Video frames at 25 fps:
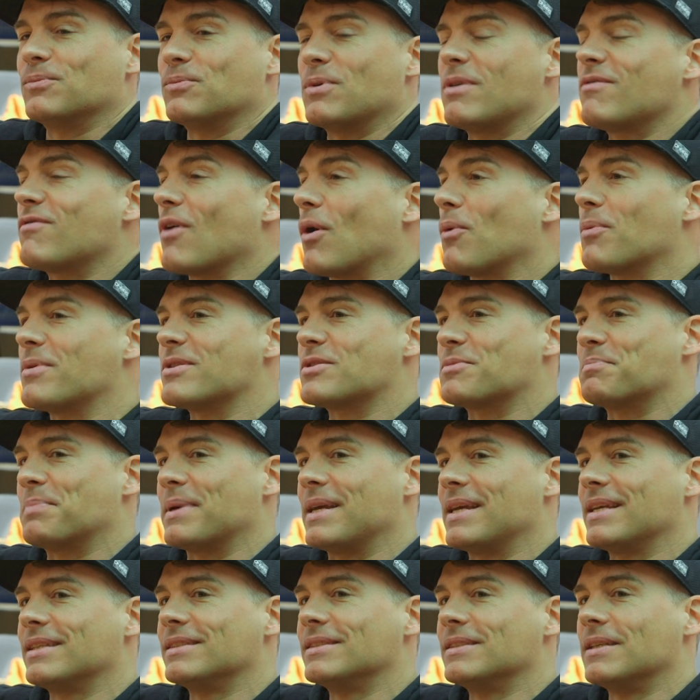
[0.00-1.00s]
We've always
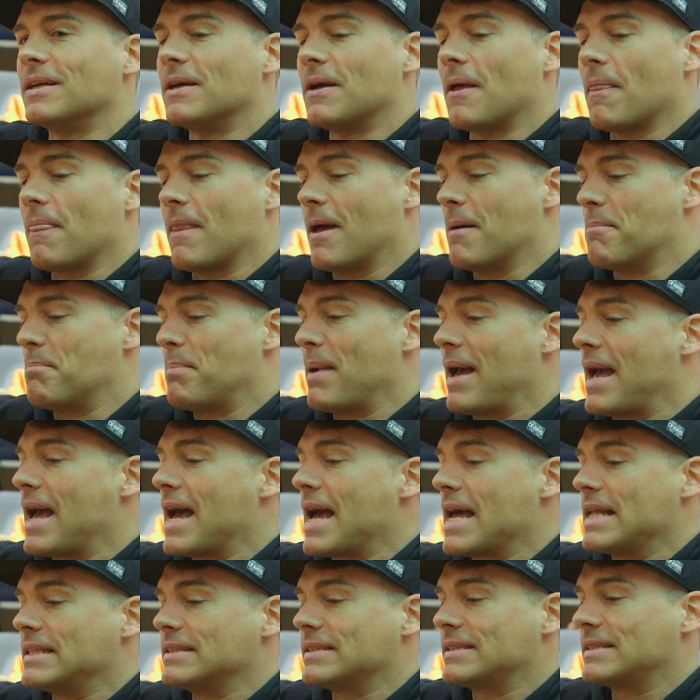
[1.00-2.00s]
been a
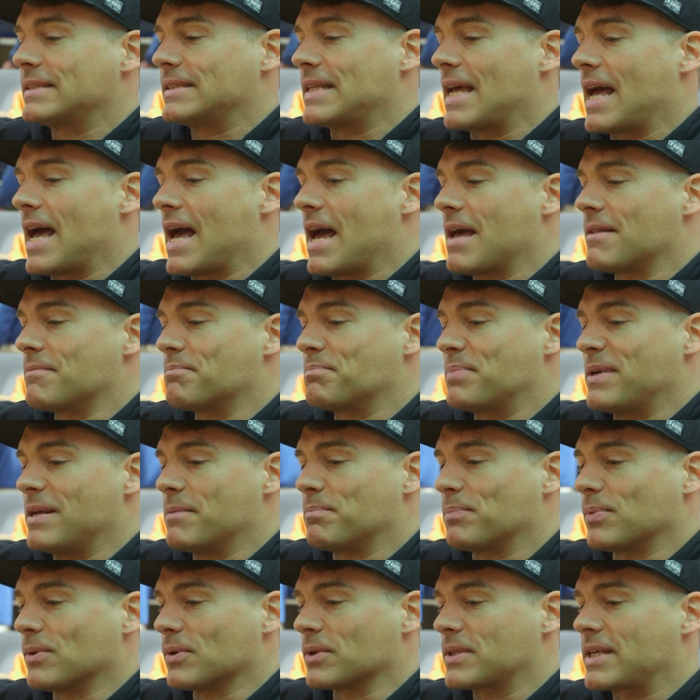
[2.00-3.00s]
band that
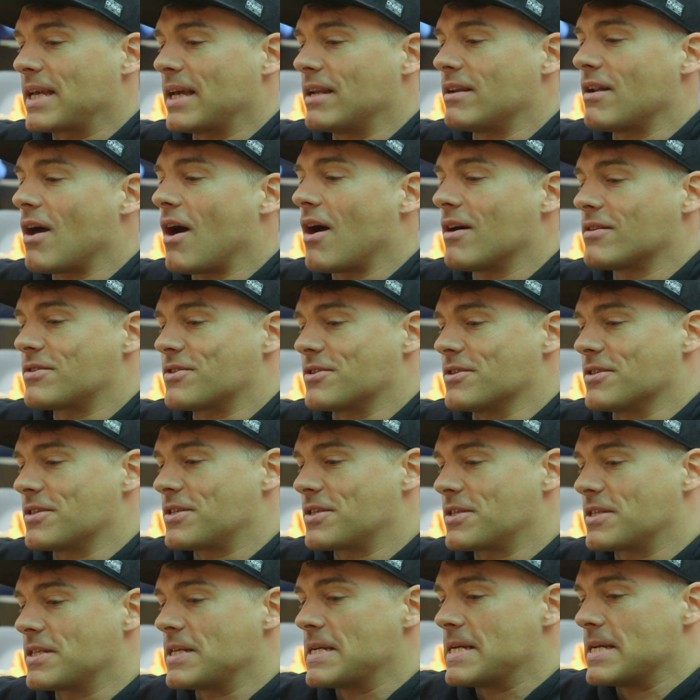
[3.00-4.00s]
people cannot
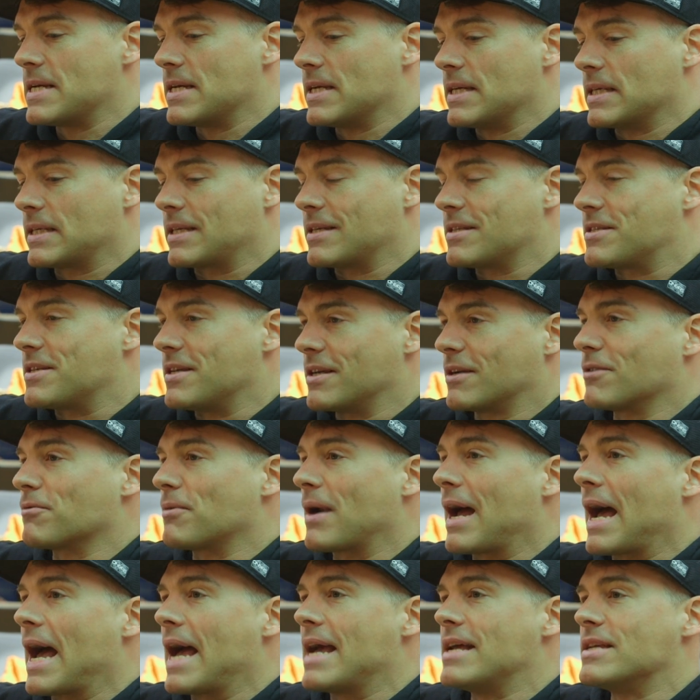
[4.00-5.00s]
just
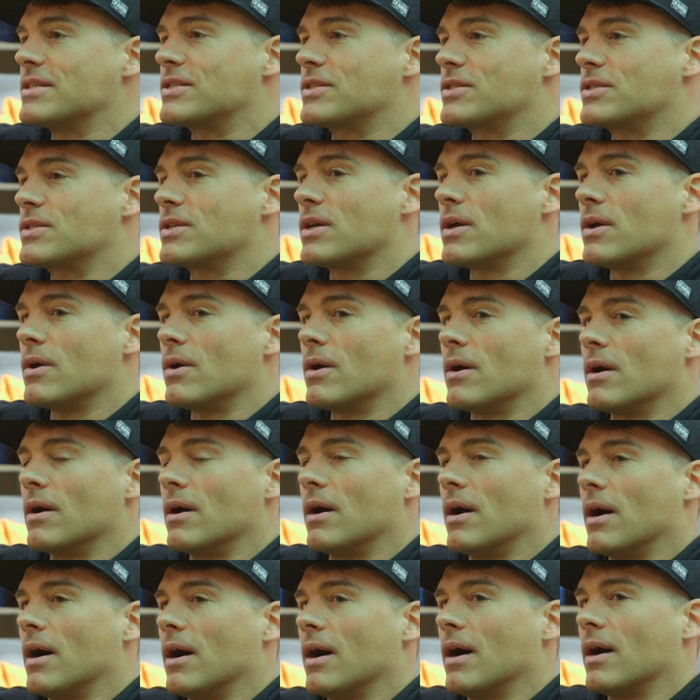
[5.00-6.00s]
categorize
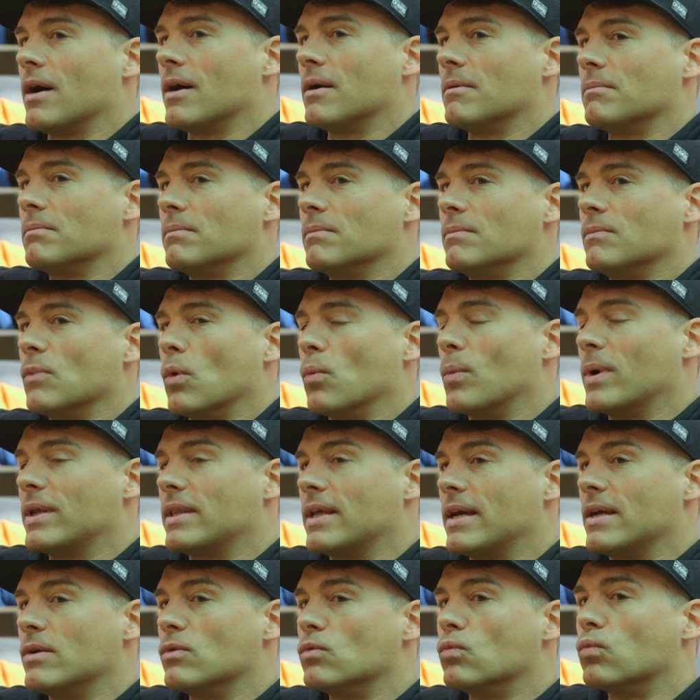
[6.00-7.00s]

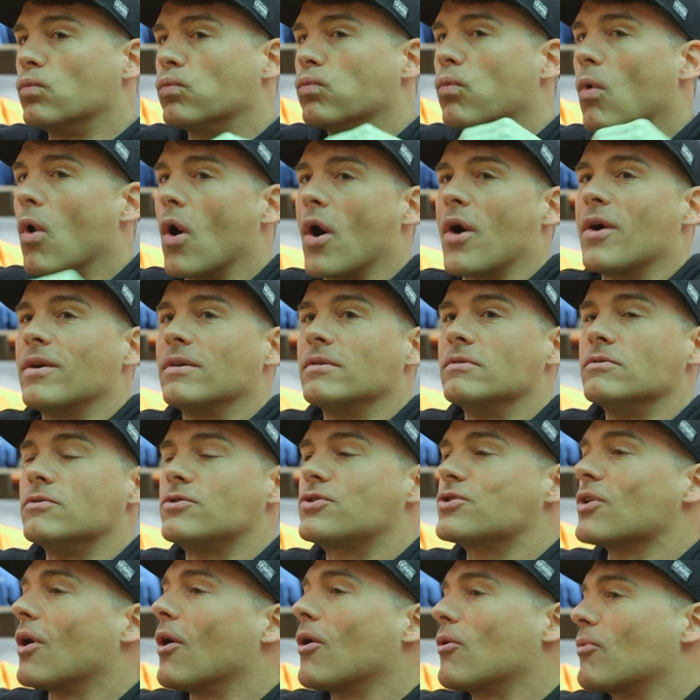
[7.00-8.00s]
within one
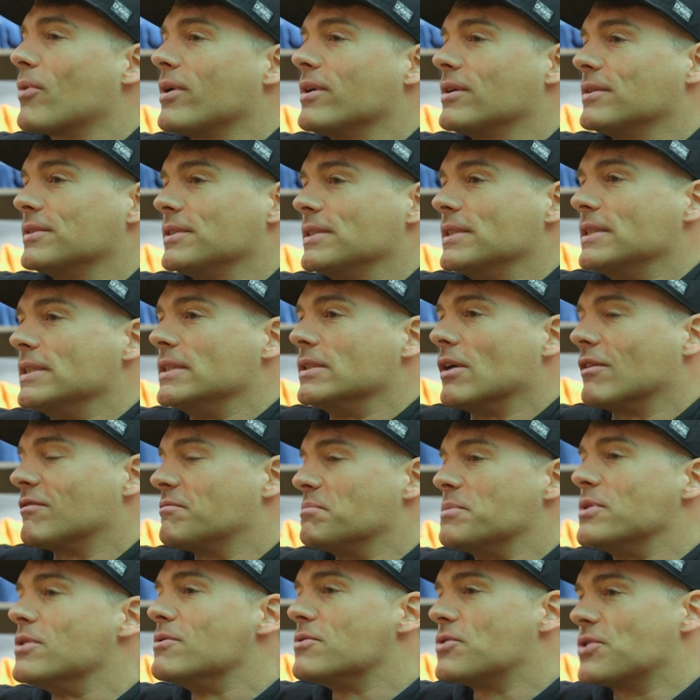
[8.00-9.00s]
genre
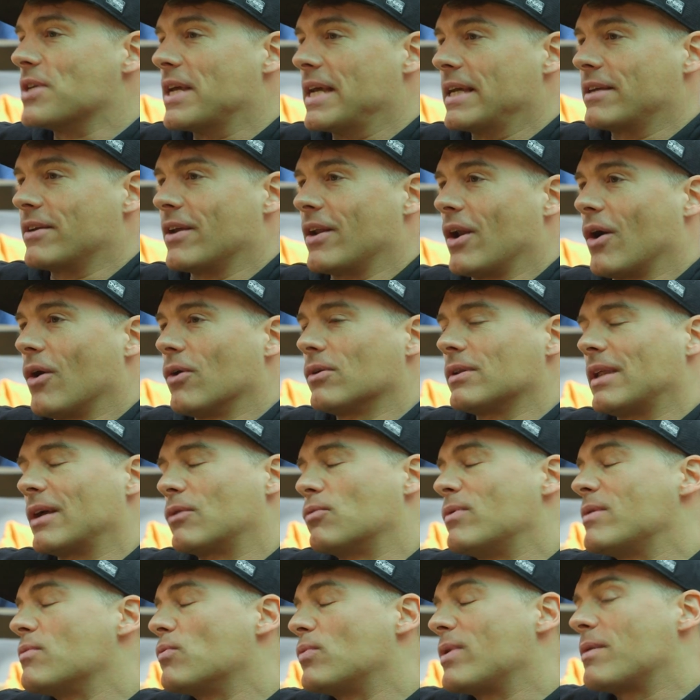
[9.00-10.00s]
of music, you know. Like
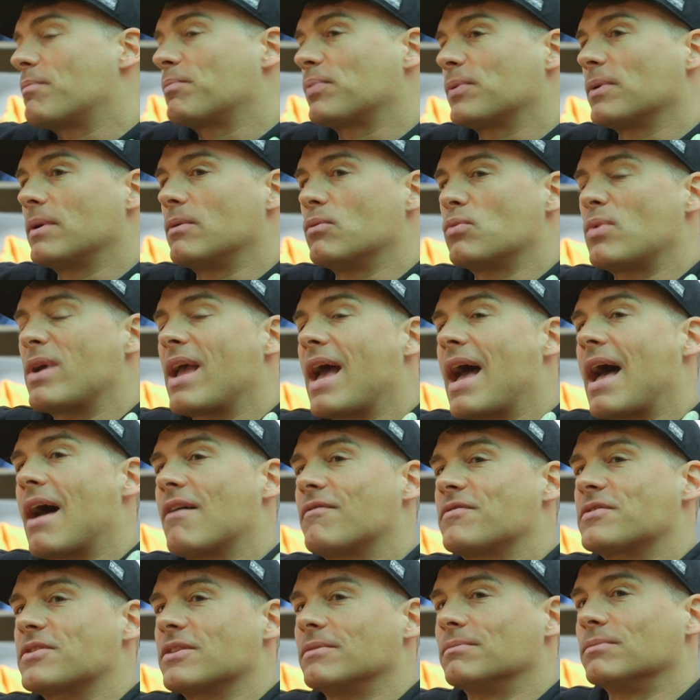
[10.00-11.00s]
we
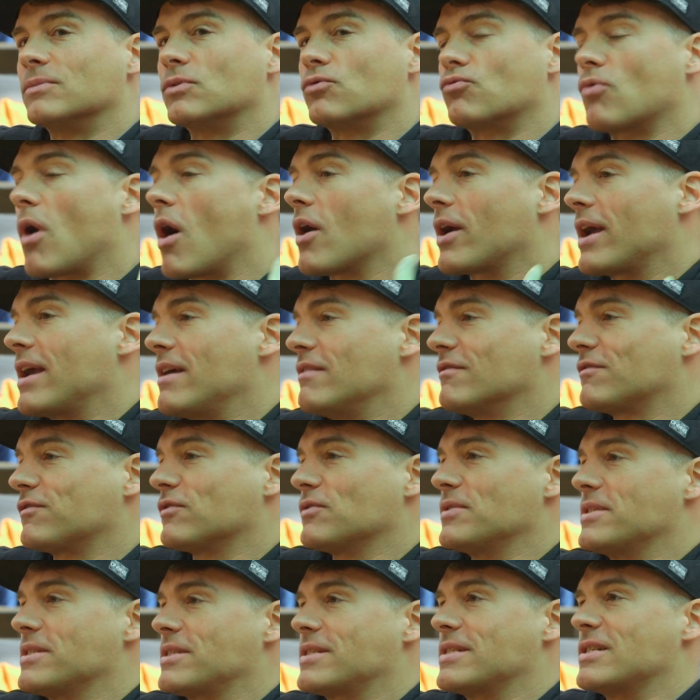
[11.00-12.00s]
have some rock
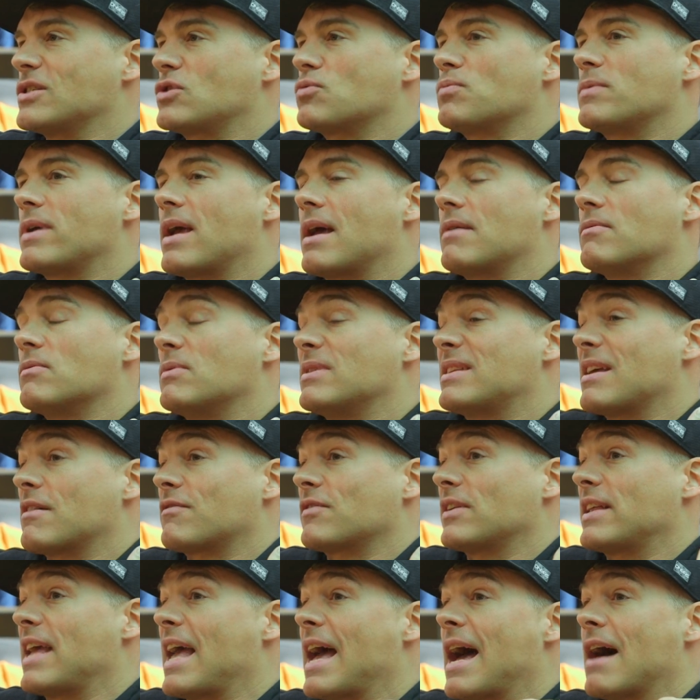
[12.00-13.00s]
influences, we
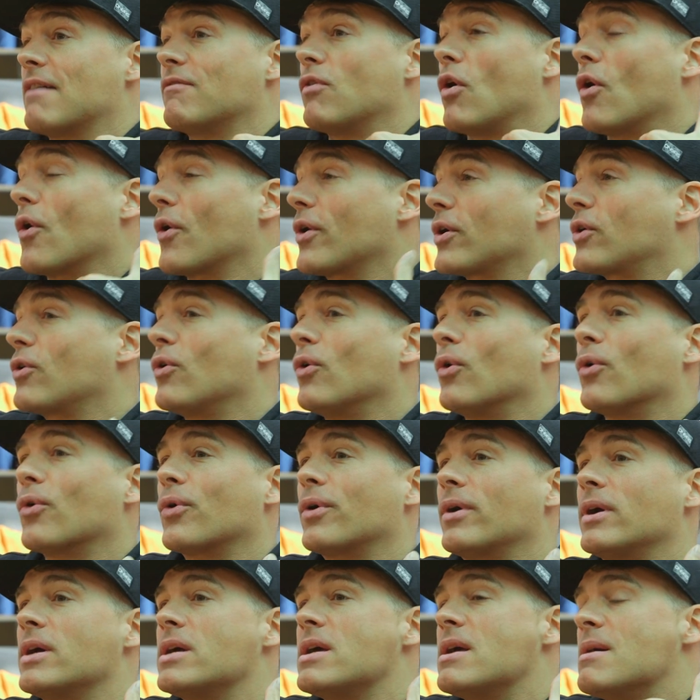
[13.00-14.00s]
definitely have
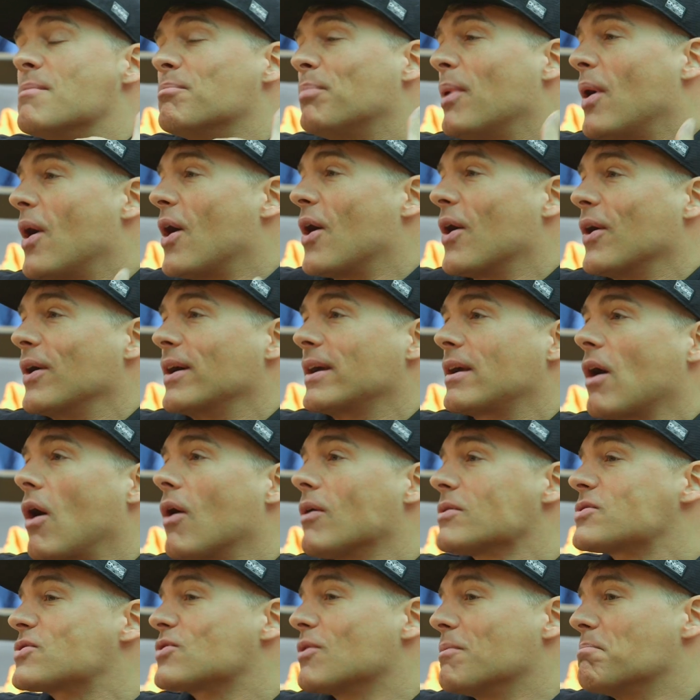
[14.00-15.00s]
hardcore, punk,
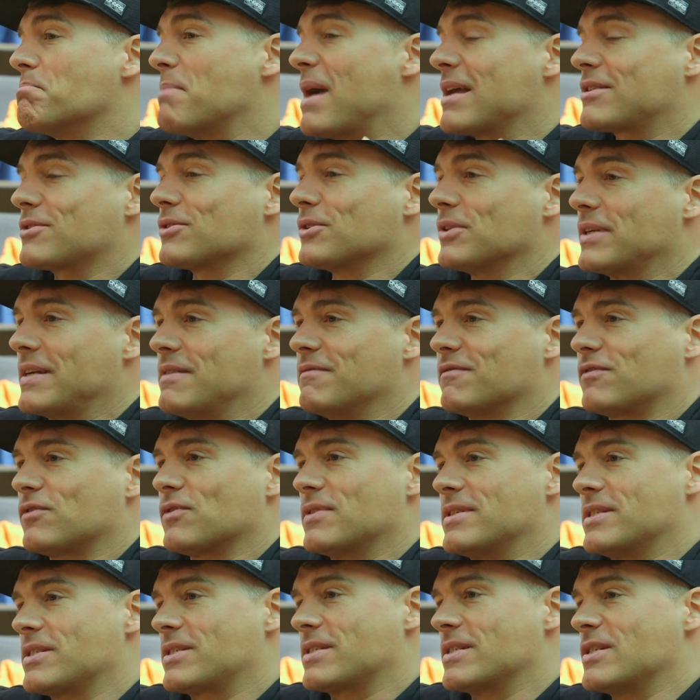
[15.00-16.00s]
also metal
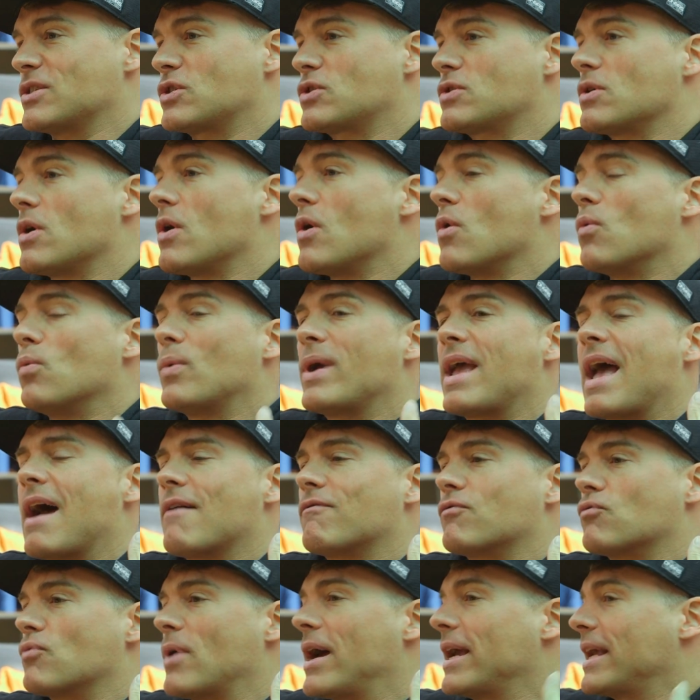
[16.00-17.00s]
influences, we
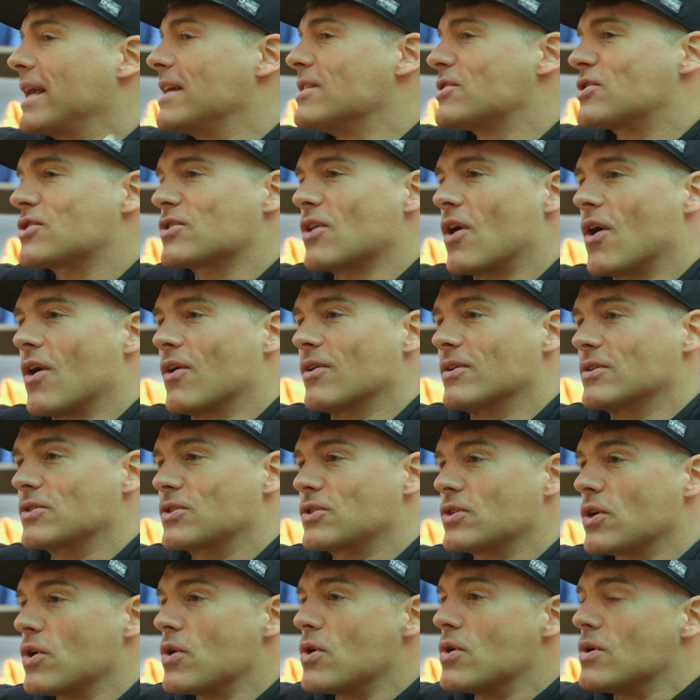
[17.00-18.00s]
have reggae
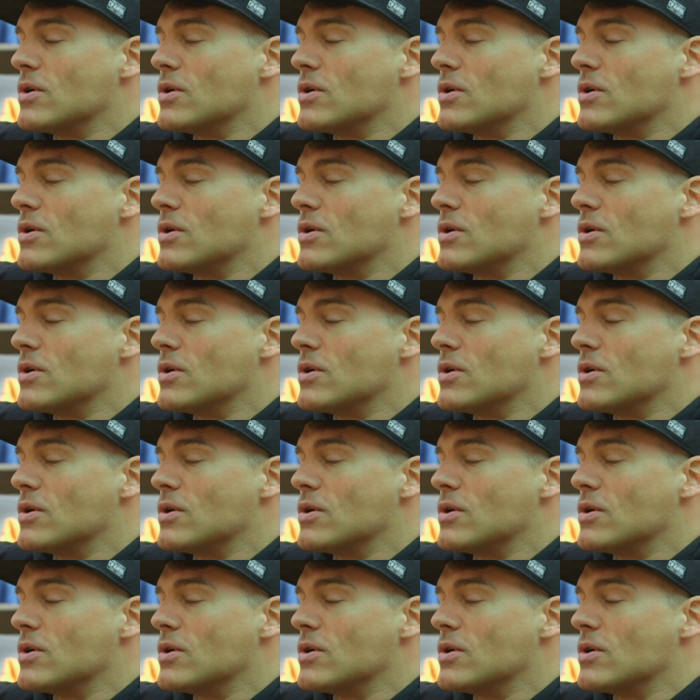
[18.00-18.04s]
songs.